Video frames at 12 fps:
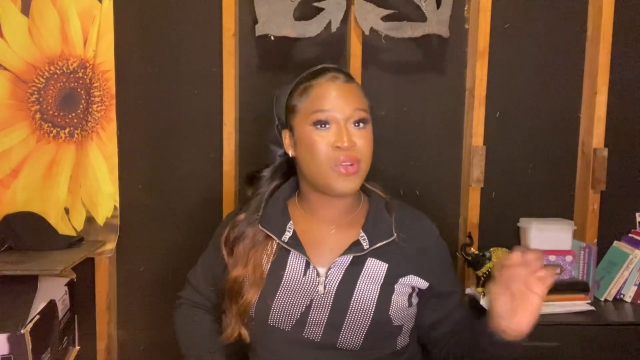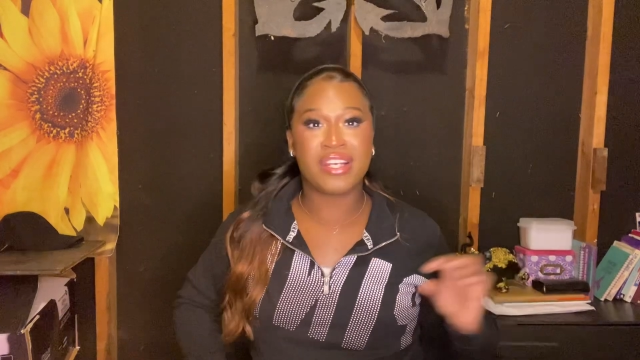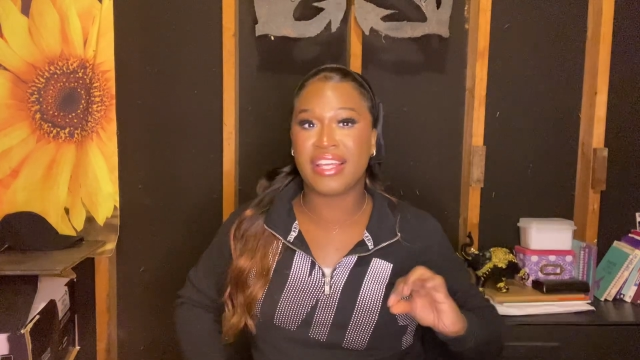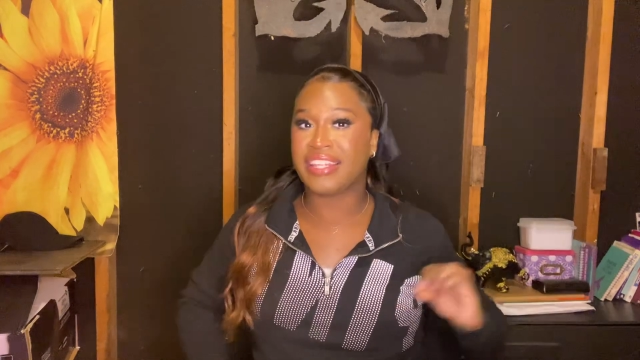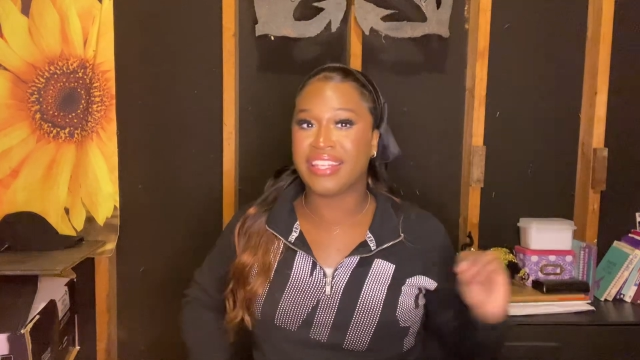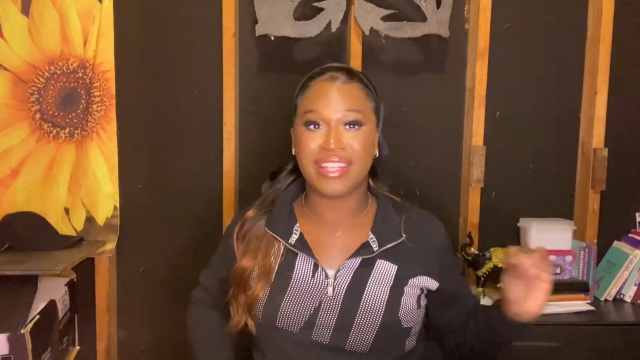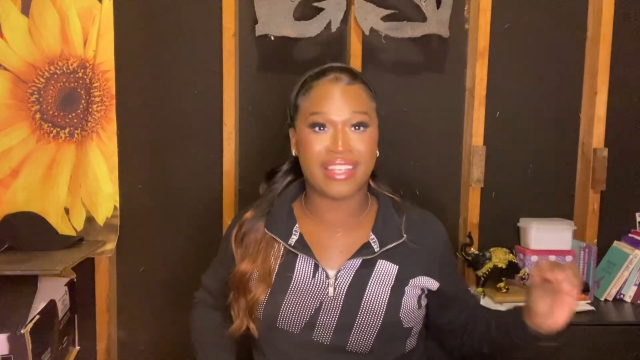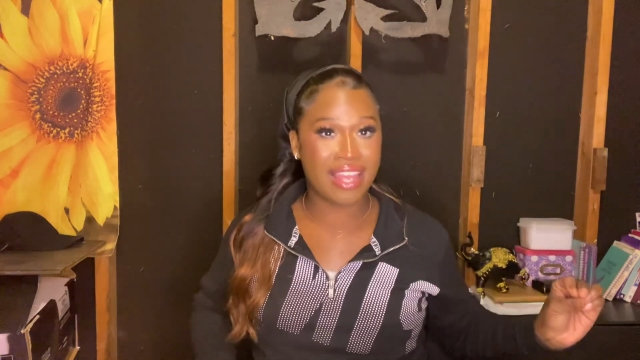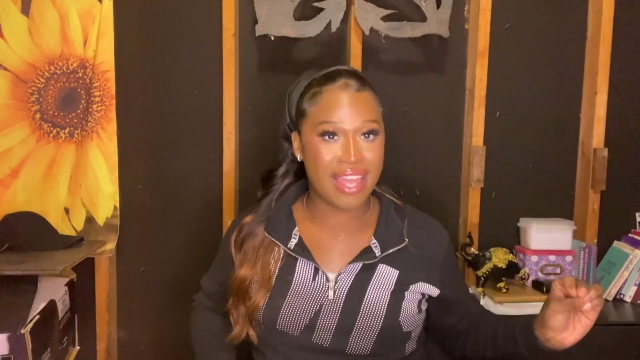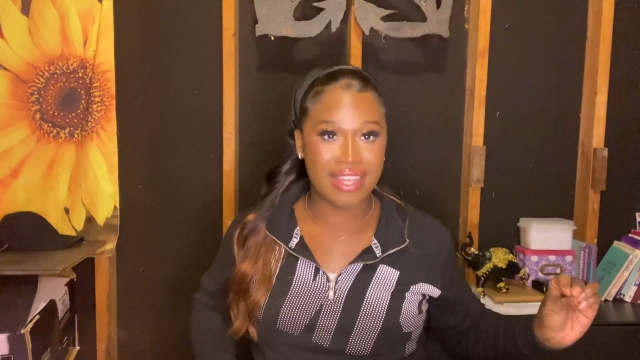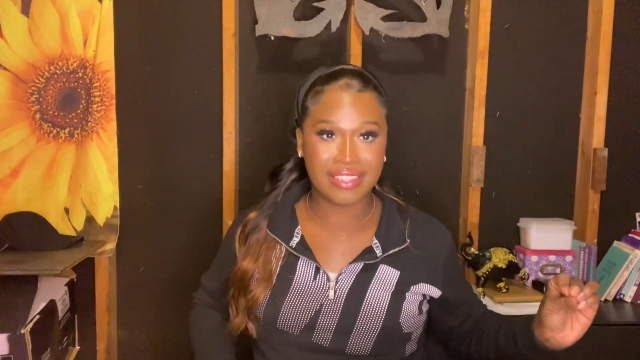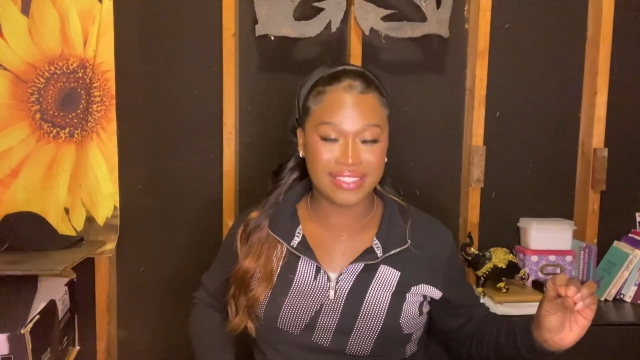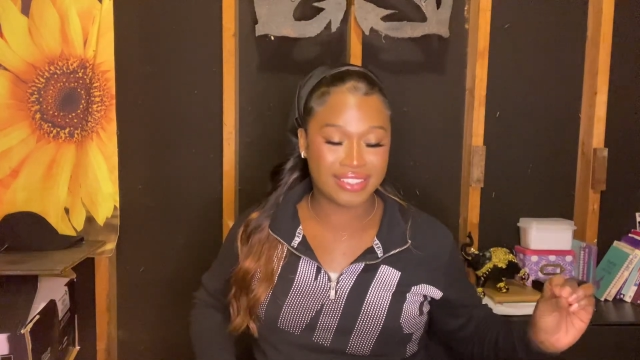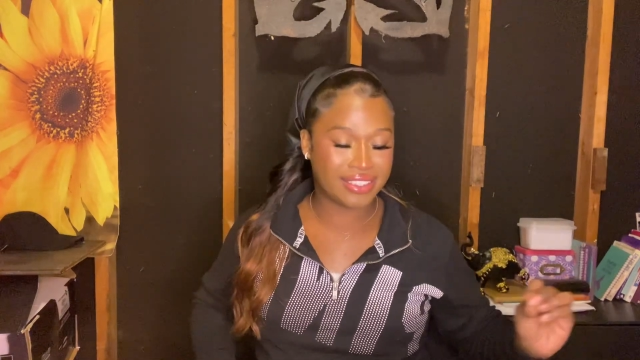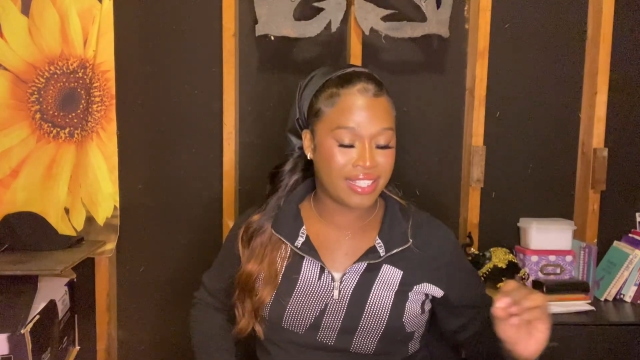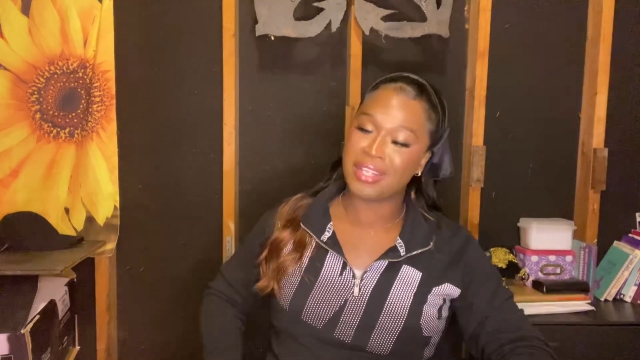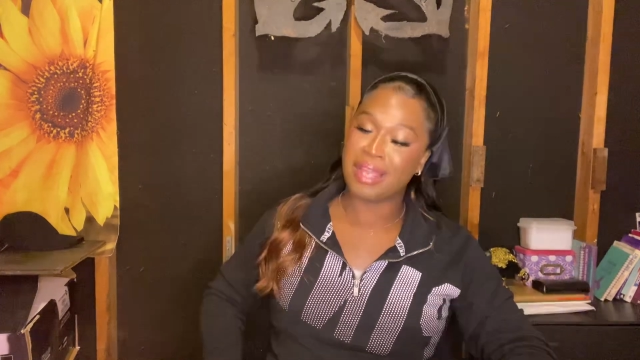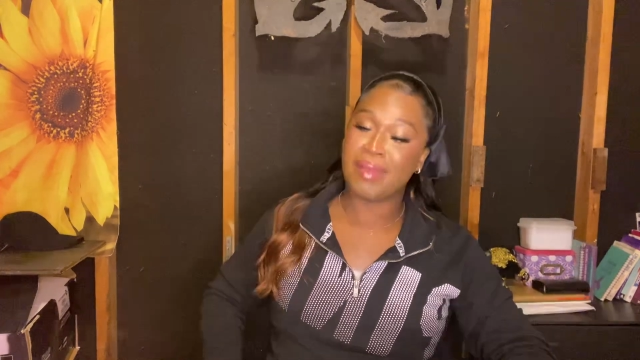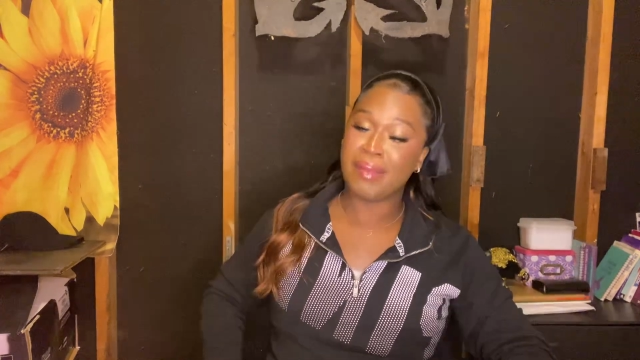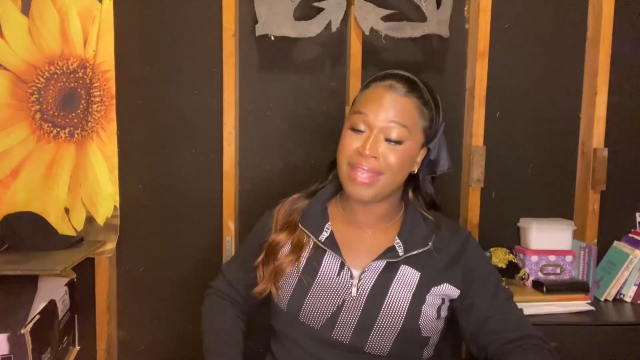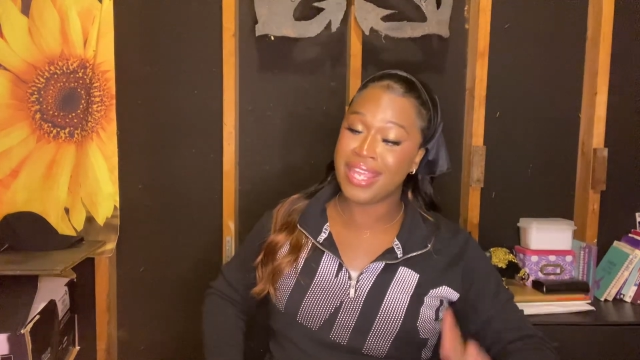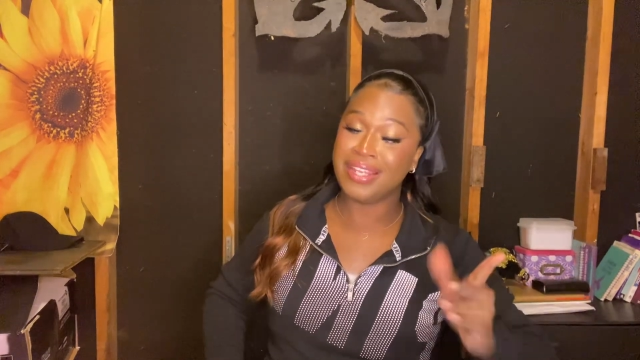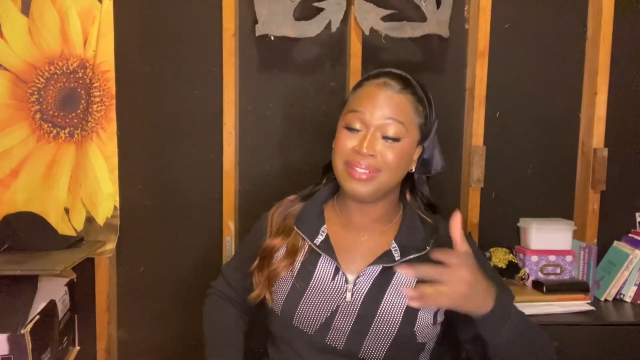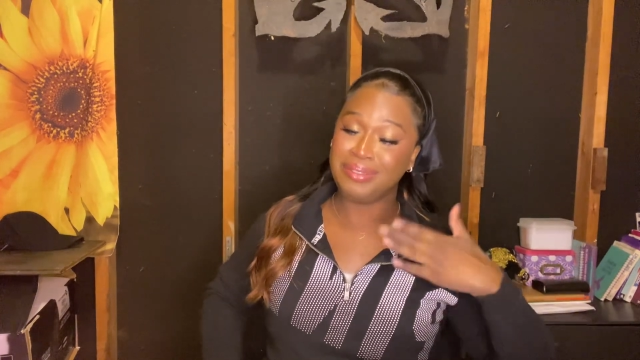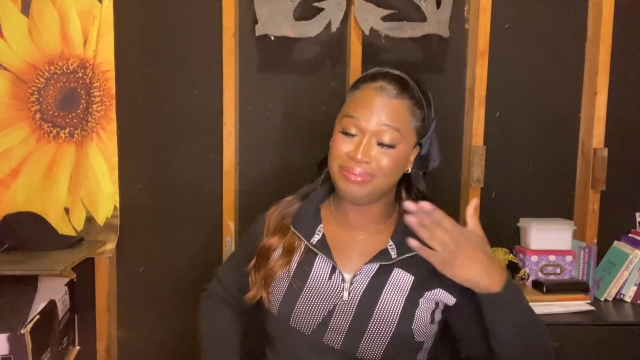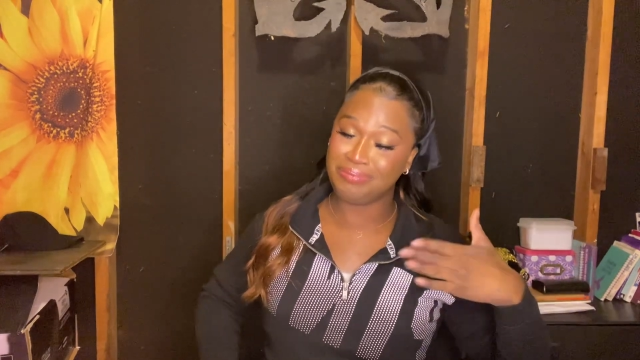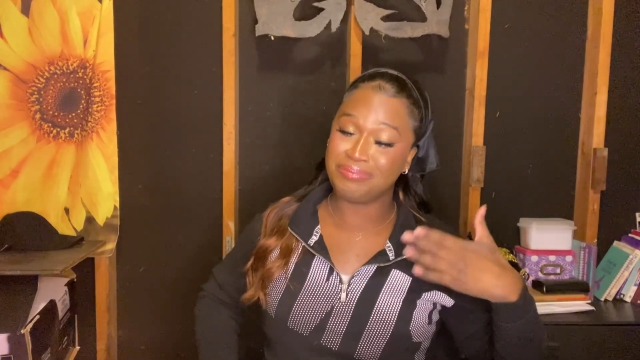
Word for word: nothing less. Am I man?